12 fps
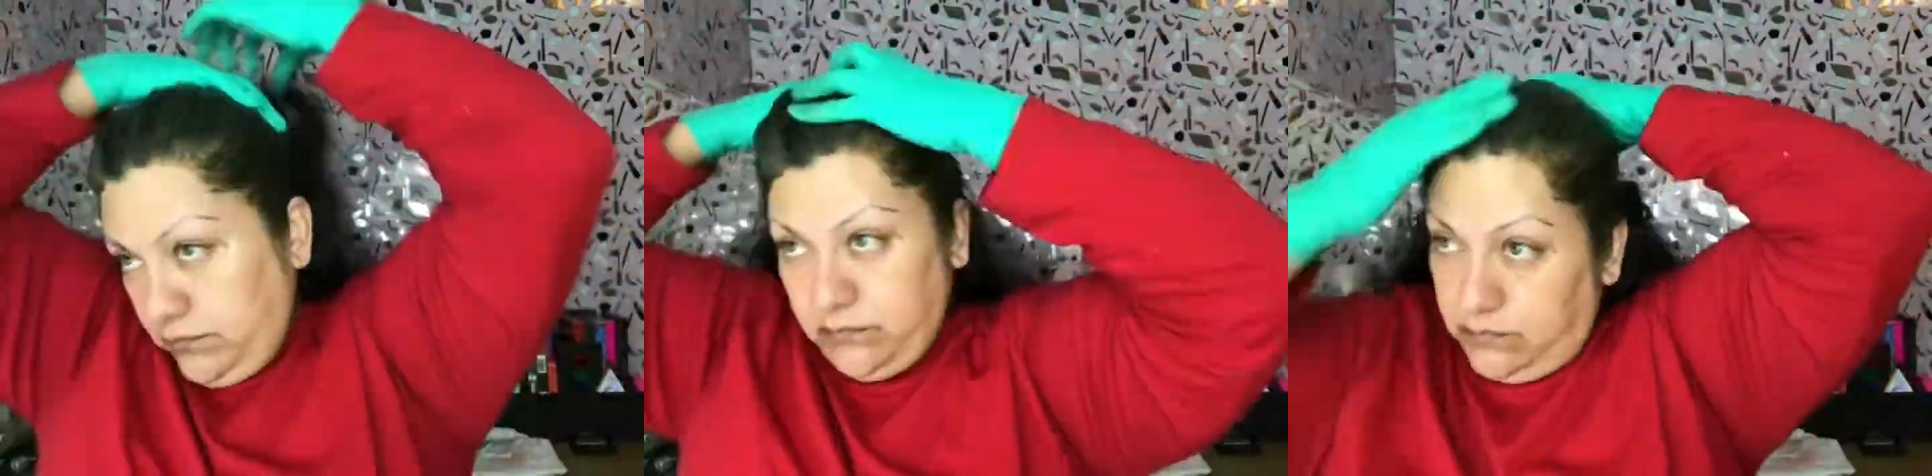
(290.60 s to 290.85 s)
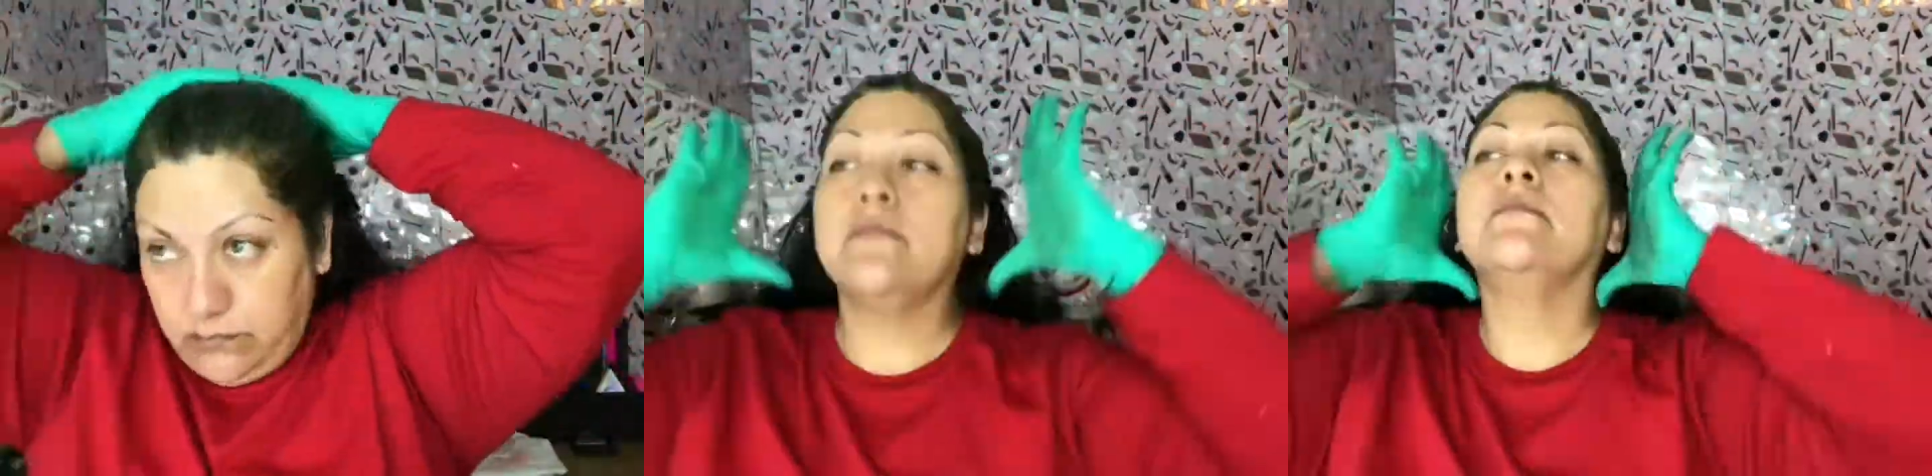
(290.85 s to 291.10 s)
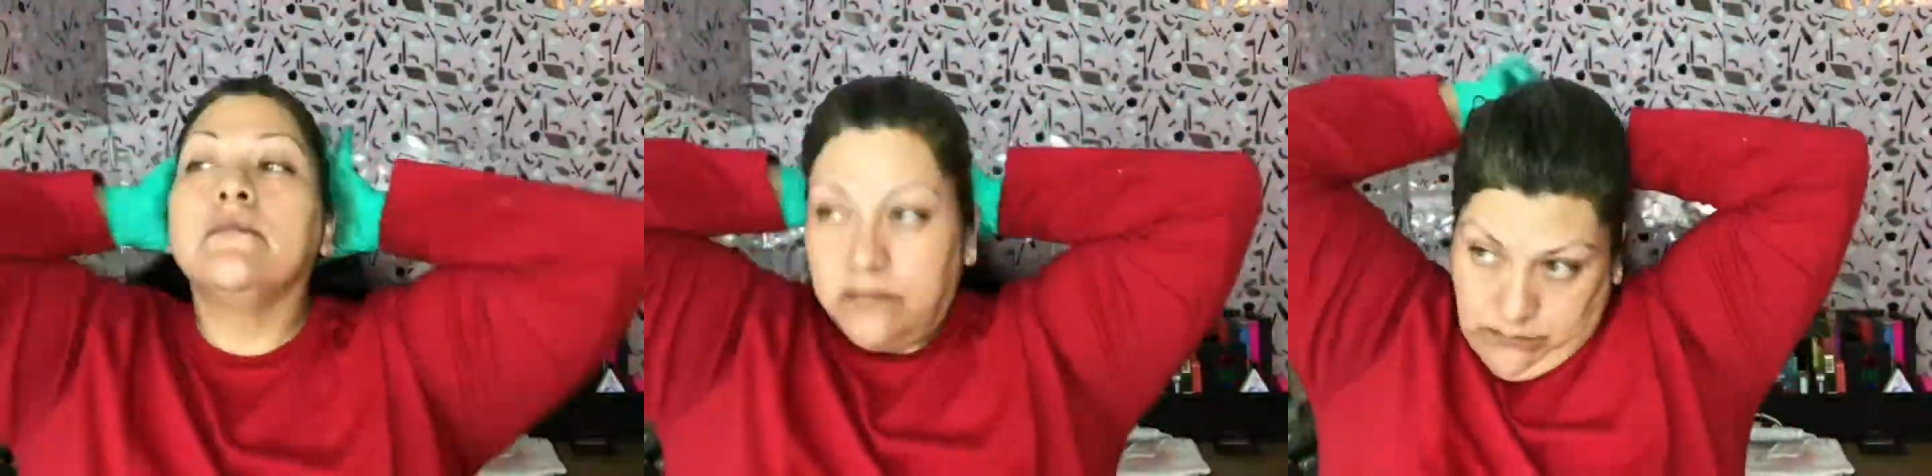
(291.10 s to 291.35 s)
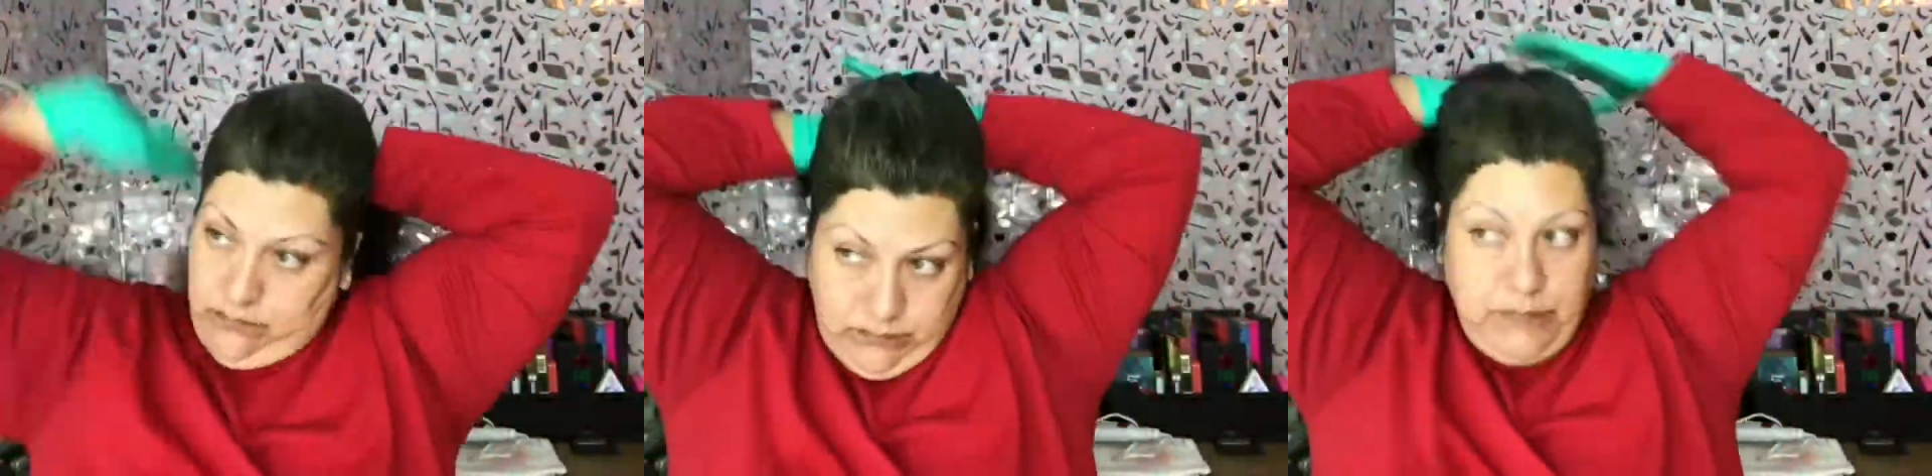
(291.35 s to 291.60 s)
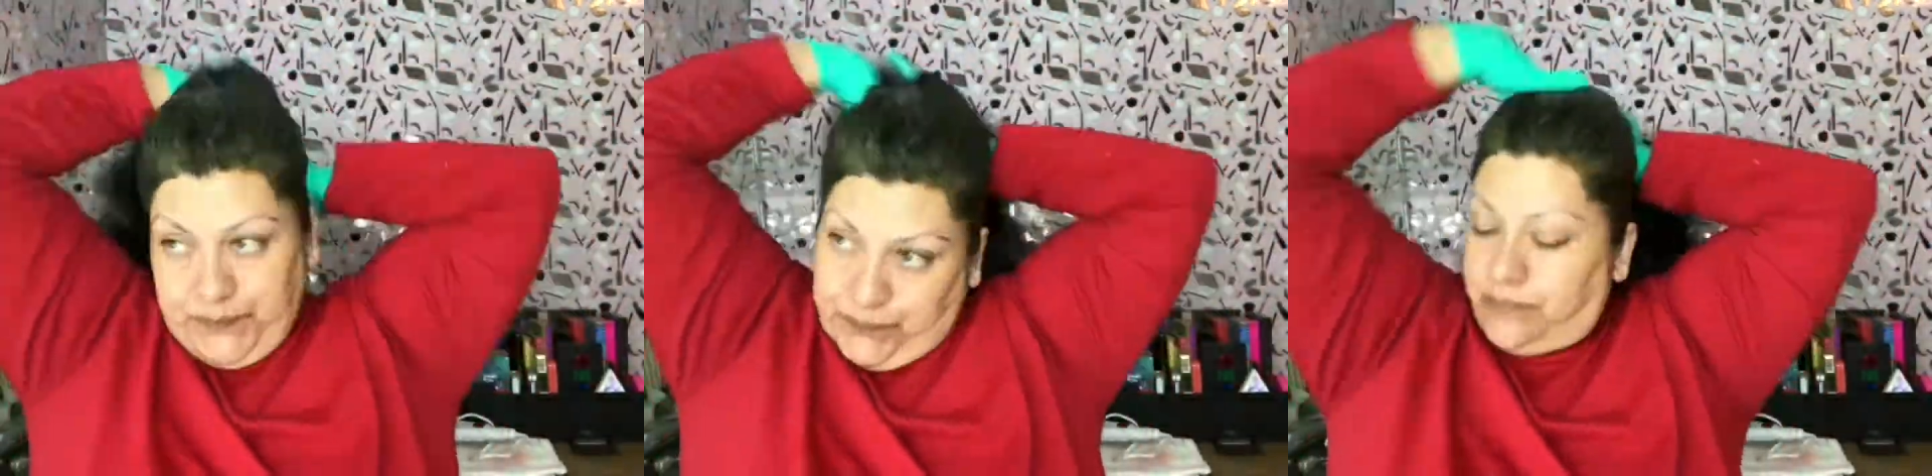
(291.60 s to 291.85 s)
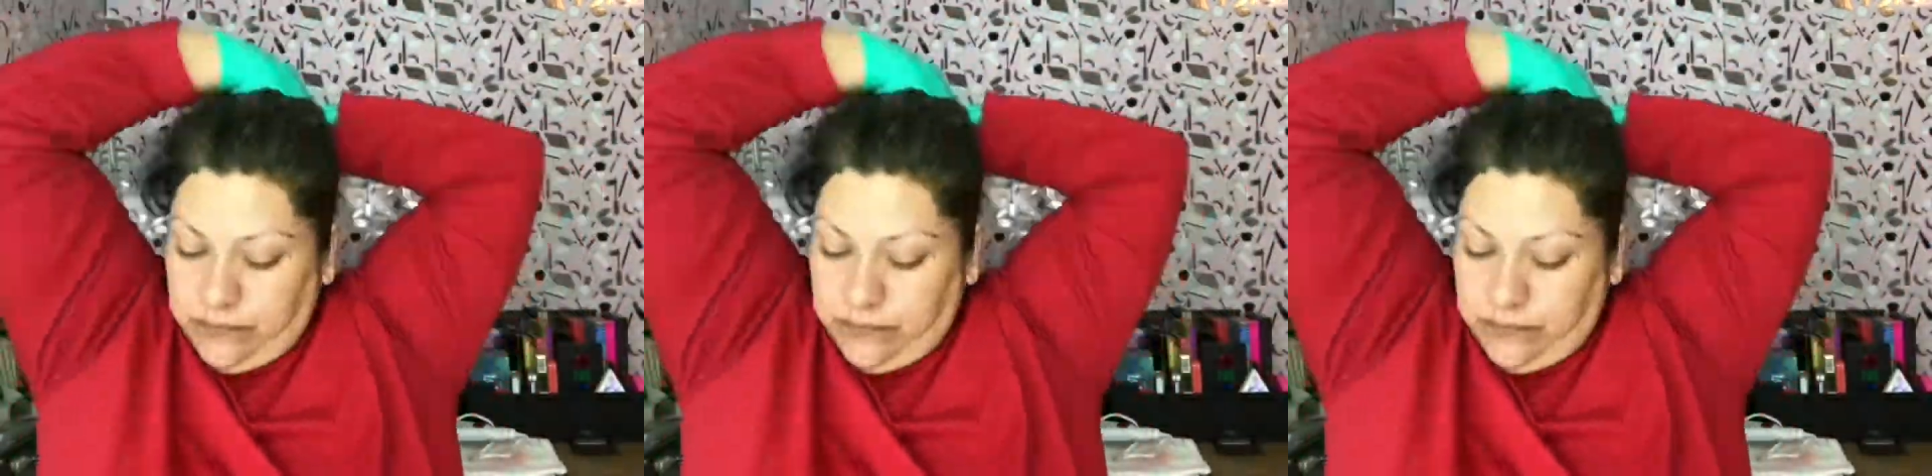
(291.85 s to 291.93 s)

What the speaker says: takes about 30 to